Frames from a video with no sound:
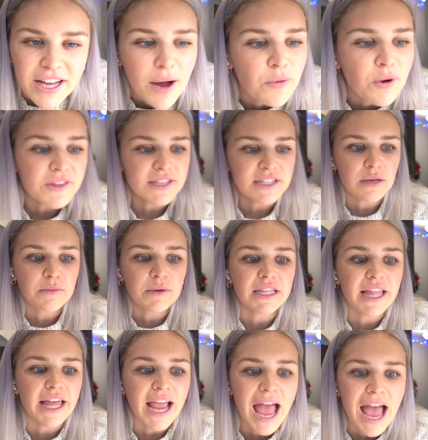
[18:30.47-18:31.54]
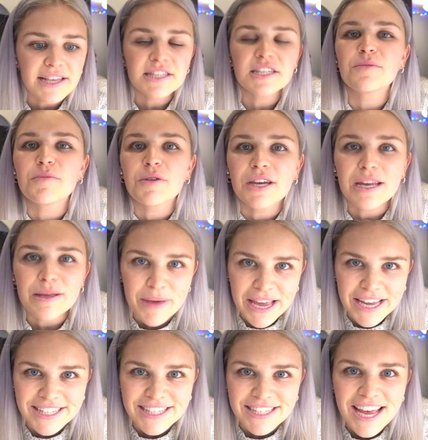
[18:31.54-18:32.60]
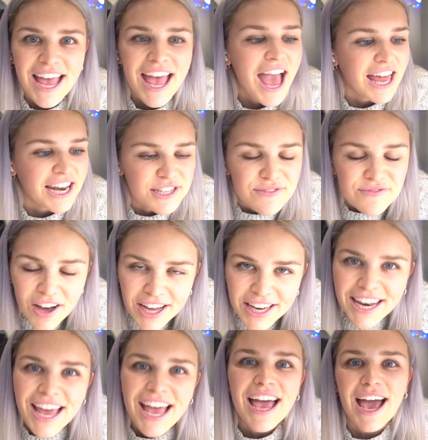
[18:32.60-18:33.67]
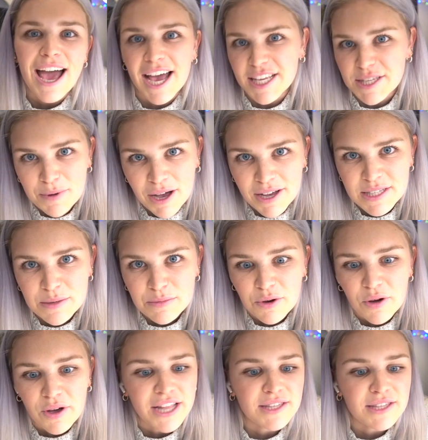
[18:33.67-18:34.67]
I want this to be like as community-based and as fun as possible.